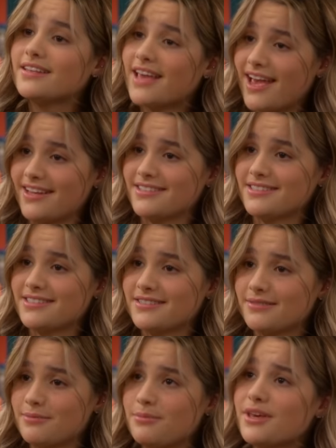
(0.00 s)

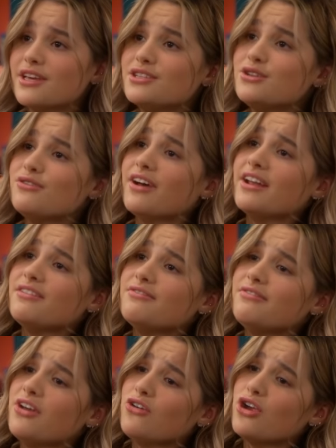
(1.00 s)
Yes, because you've had a
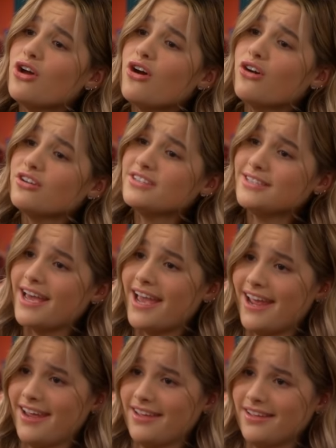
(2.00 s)
very hard
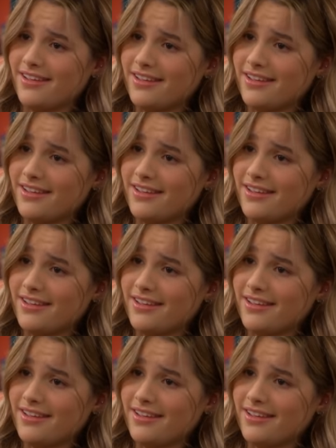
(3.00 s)
day.